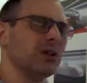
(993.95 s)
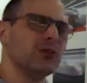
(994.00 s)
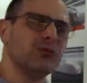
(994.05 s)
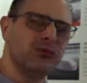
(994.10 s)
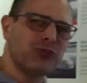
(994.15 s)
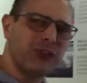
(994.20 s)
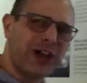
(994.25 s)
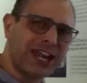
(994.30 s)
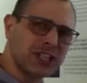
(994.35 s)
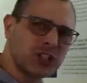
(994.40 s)
In
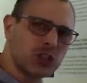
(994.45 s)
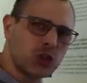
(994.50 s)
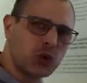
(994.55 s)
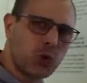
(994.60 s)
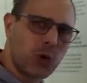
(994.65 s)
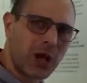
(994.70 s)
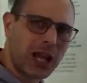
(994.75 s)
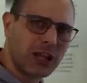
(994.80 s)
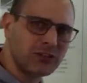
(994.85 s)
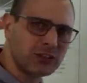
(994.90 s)
fact,
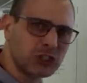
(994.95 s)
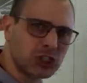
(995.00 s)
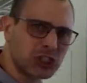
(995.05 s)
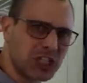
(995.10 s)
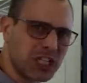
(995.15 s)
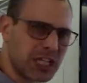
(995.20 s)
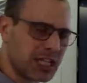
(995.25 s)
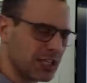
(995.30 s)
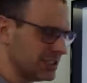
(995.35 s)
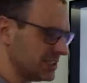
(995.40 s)

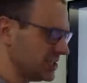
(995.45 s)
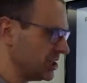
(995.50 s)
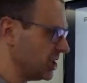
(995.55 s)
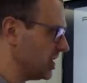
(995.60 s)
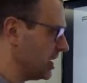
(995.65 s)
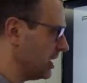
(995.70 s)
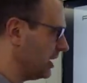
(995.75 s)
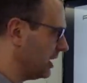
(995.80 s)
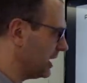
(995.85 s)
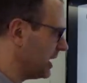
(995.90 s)
12
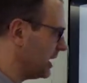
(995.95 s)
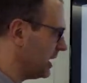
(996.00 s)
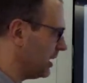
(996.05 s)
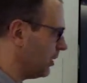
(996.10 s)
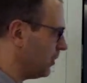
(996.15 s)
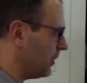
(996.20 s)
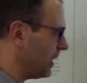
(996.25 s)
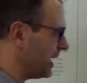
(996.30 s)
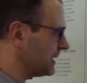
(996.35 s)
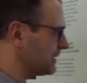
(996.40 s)

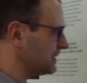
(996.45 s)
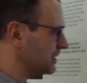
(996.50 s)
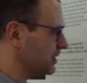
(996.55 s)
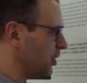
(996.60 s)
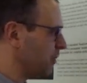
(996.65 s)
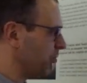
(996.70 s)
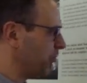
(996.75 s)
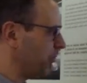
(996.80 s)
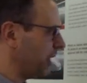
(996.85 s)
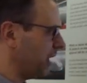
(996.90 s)
kilo less
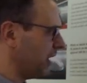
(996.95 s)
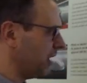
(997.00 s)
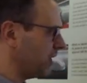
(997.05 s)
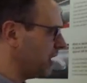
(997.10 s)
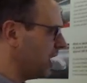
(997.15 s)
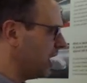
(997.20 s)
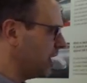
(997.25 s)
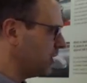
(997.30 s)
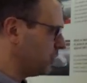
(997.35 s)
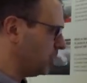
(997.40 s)
compared
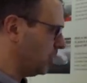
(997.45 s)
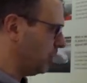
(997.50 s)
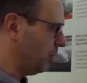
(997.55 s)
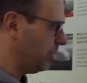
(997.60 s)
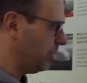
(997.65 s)
to the